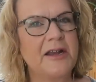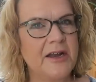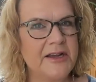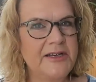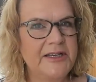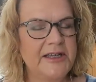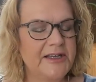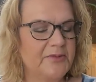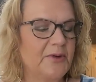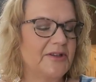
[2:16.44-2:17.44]

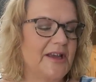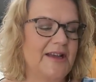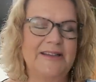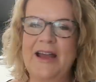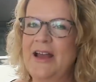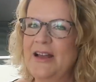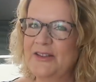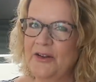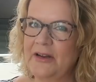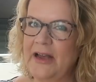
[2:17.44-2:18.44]
90s was it?
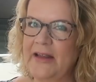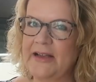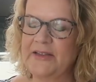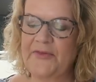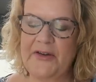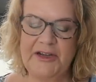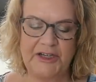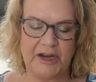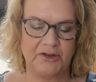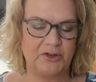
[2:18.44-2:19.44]
It's not like that, it's a very
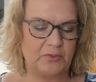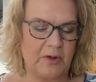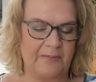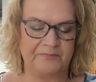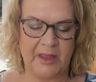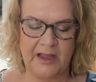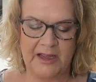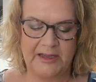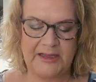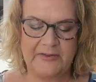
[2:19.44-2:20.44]
gentle one.
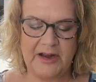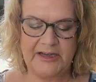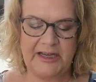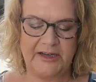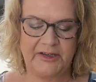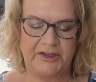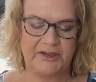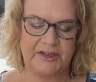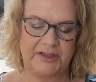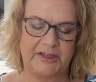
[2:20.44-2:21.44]
So I tend to
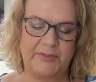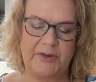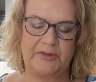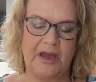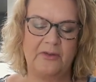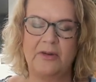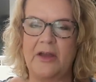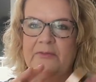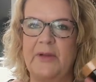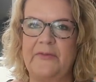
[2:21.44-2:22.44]
just smooth that all
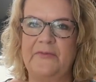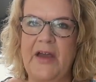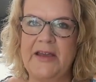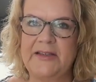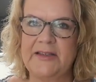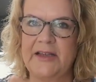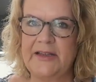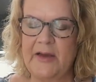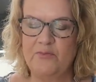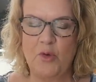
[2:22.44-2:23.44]
over my face
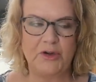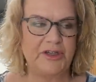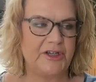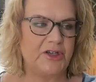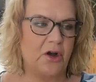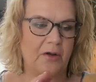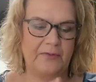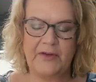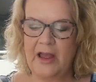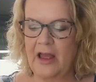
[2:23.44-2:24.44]
and then wash it
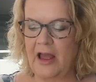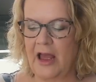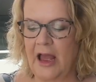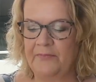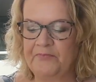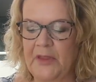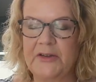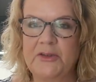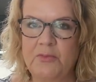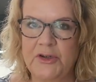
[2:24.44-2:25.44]
off. Um,
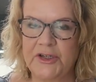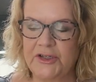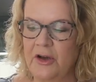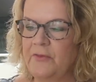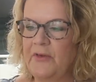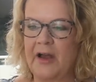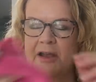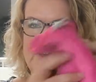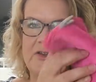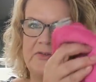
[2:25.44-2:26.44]
to wash it off,
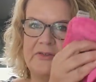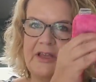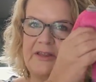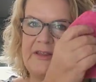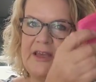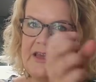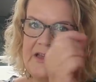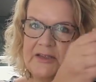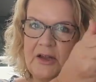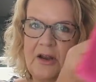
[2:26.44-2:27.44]
I use
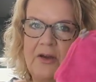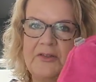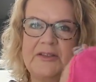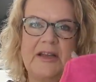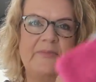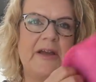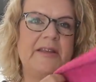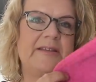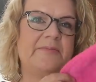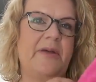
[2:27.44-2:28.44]
these cloths. I buy
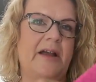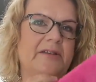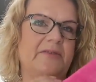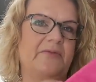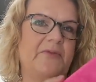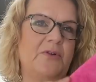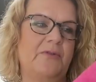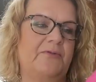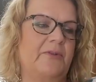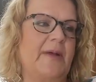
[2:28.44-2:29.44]
these in packs of four
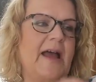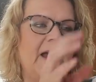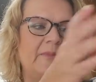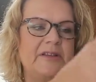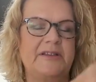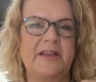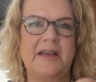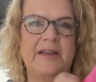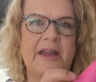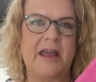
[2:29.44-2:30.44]
from
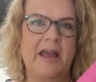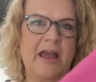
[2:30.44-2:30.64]
Amazon.